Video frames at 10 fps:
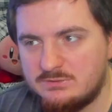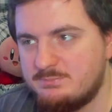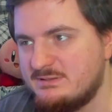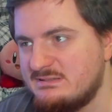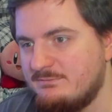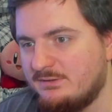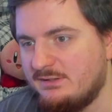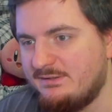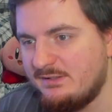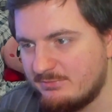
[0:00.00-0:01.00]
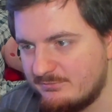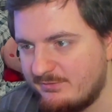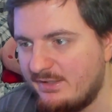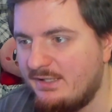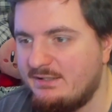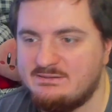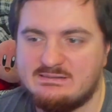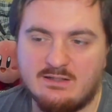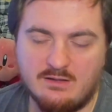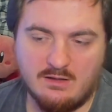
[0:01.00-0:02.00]
specifically Tifa
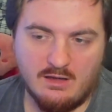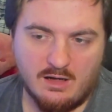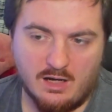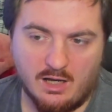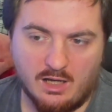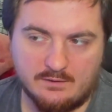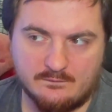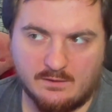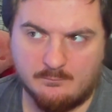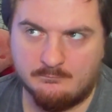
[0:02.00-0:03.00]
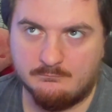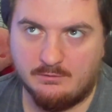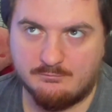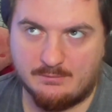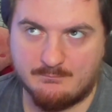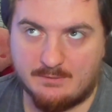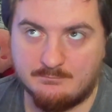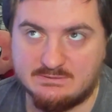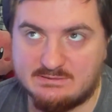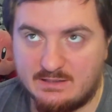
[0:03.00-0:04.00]
fans, if I'm not
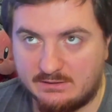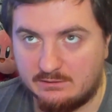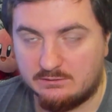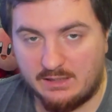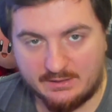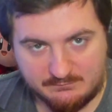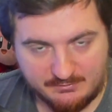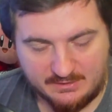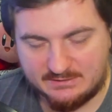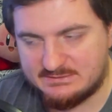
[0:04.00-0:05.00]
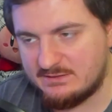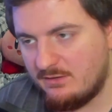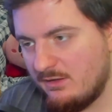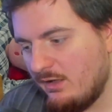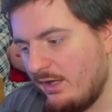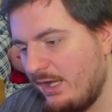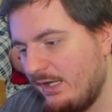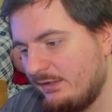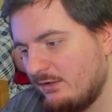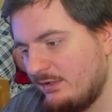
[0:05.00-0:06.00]
mistaken, Claudie fans.
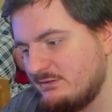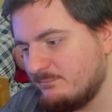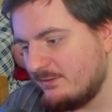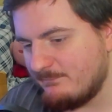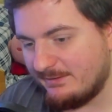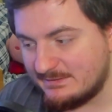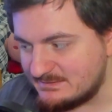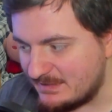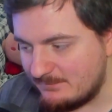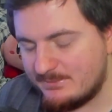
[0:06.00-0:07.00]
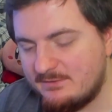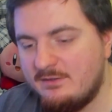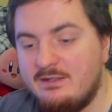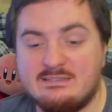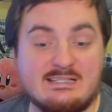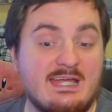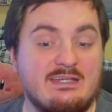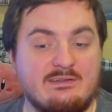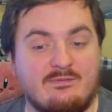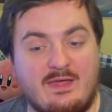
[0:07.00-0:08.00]
And I just want to make this statement
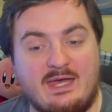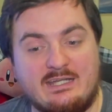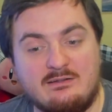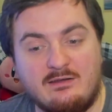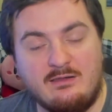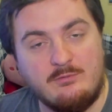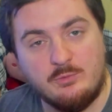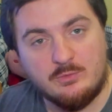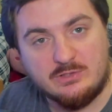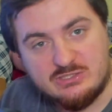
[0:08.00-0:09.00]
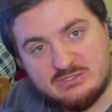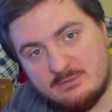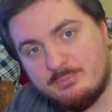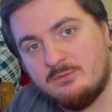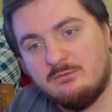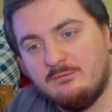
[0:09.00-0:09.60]
saying that if you're a shipper,